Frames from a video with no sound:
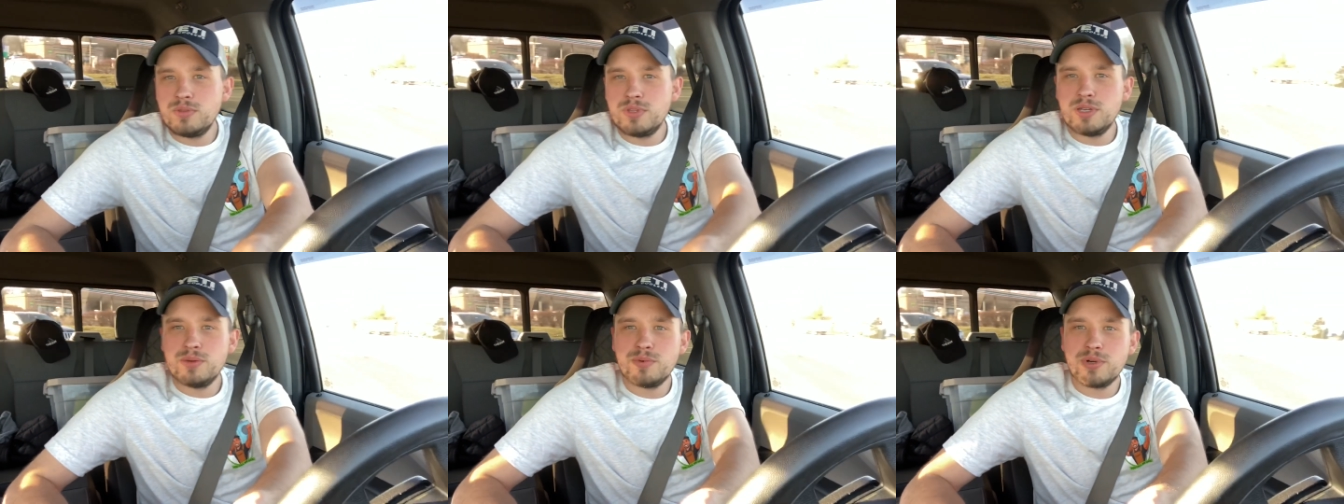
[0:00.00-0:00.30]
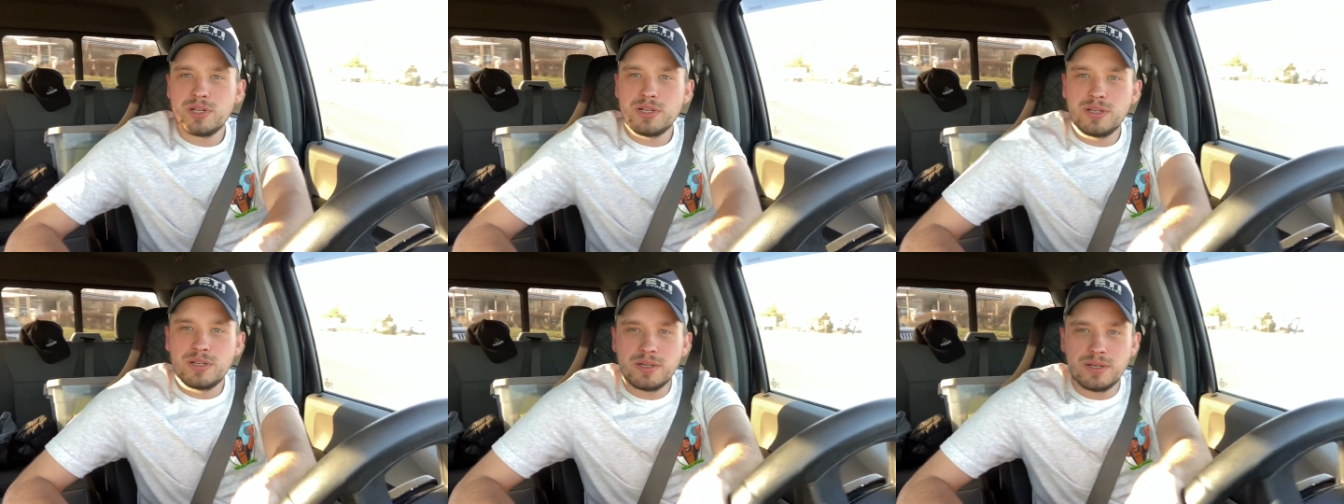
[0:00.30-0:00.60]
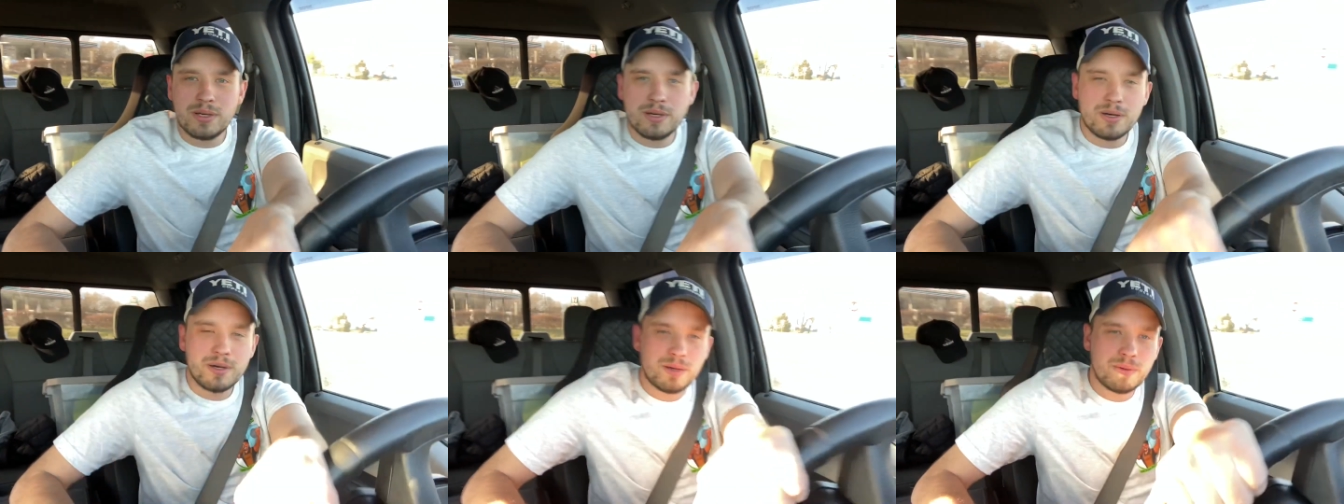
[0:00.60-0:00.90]
They want
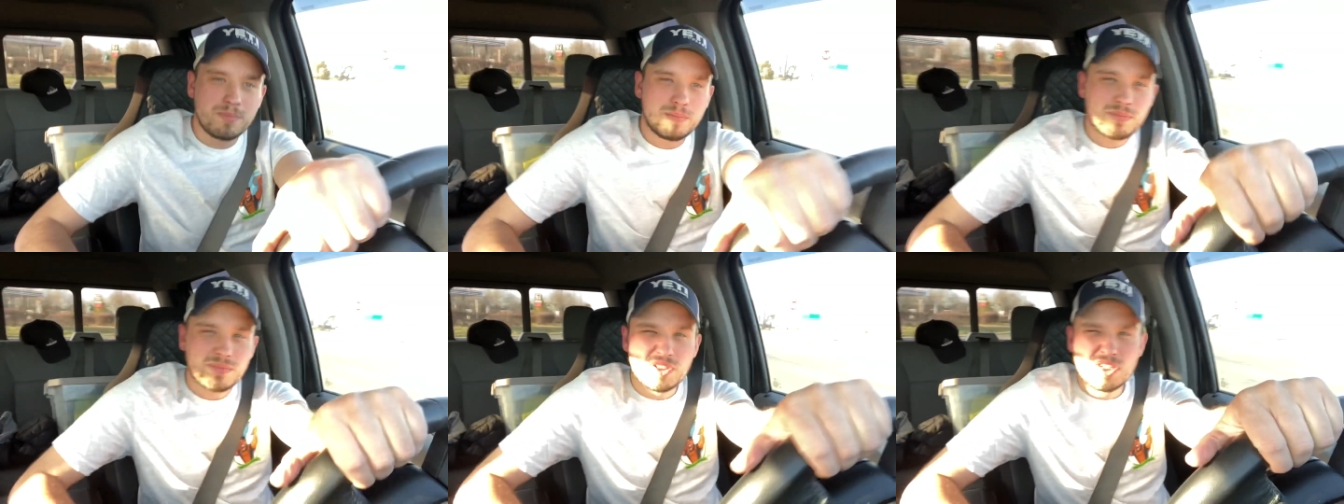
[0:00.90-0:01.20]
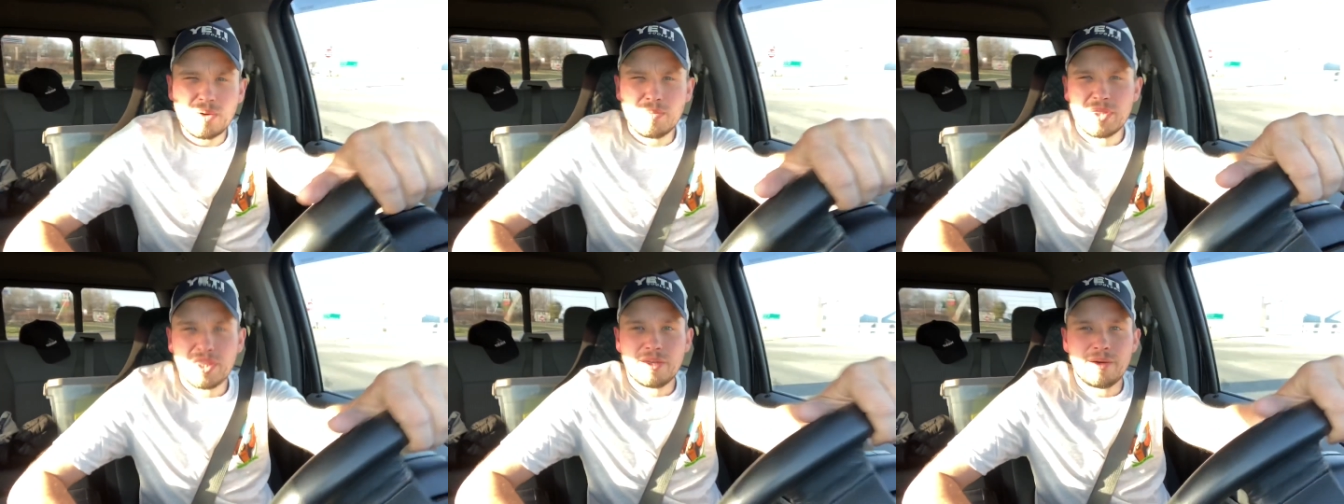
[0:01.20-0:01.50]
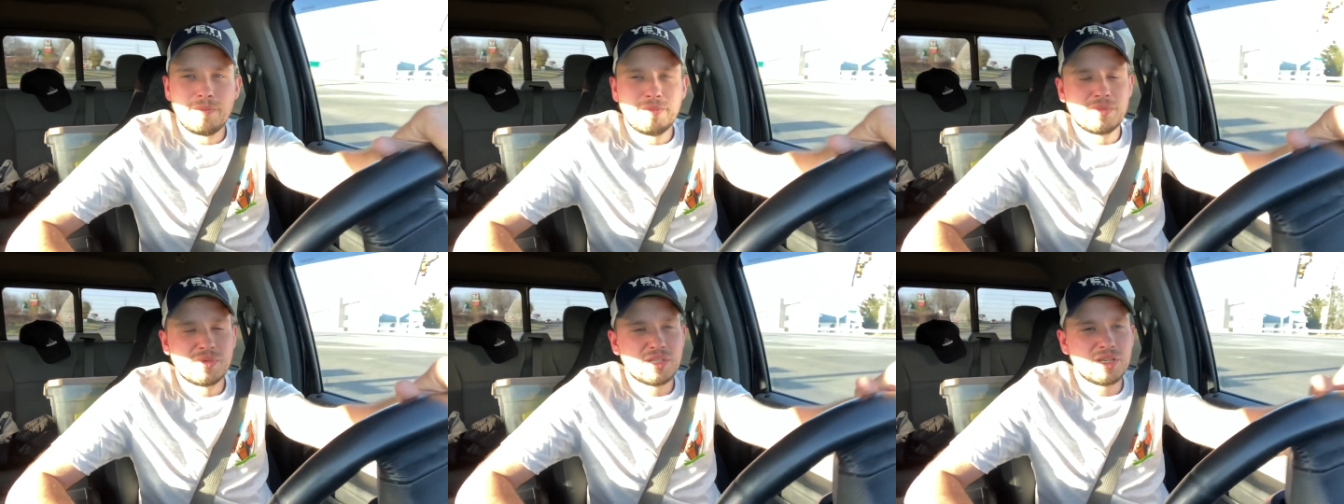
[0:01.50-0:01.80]
to, um, some of
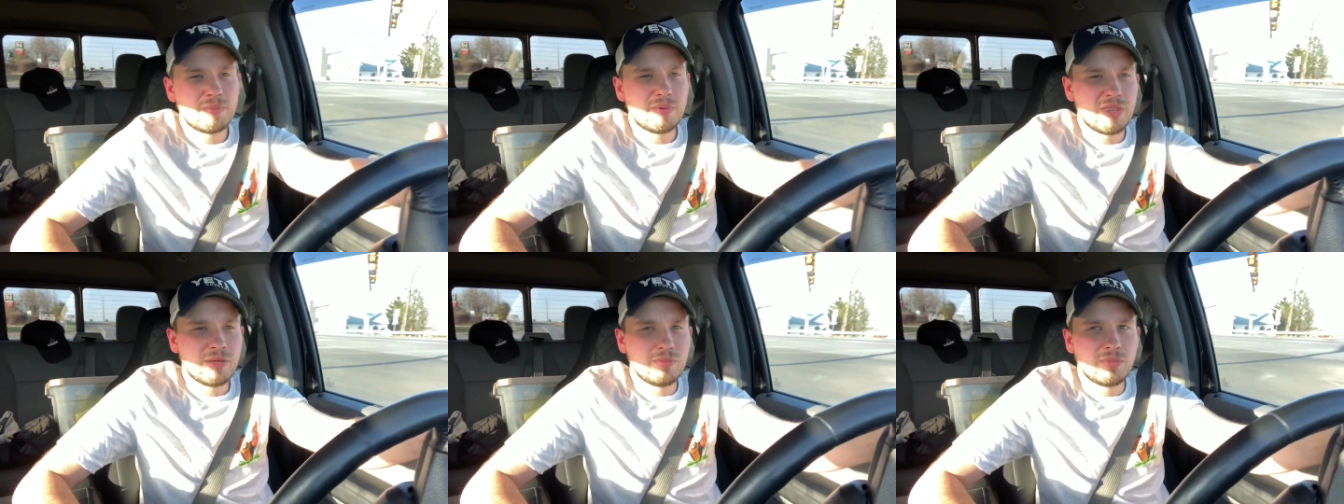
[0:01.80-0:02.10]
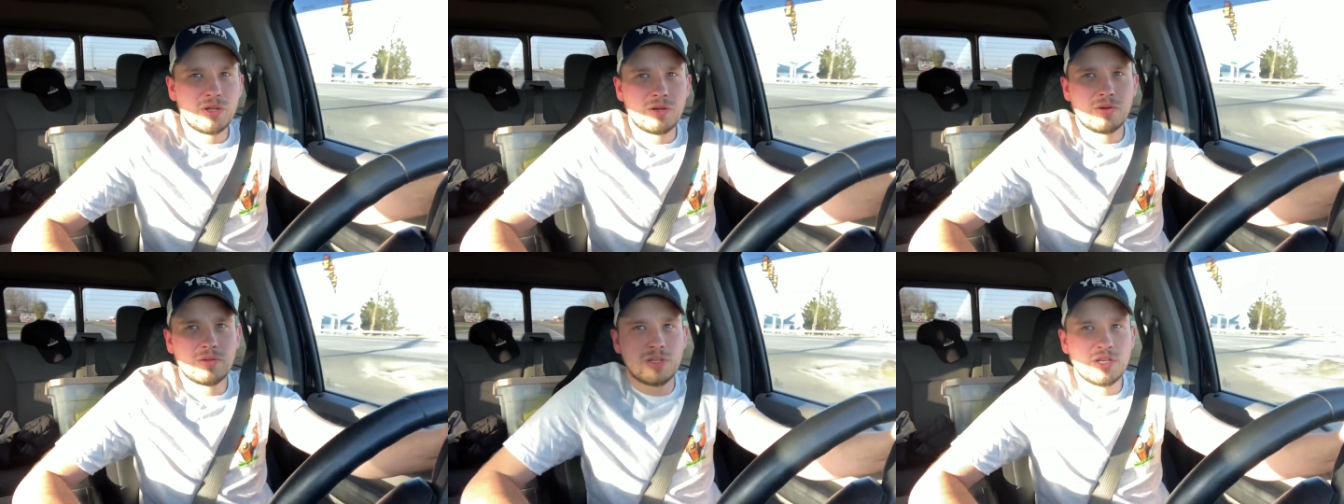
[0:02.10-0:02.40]
them, some of them don't.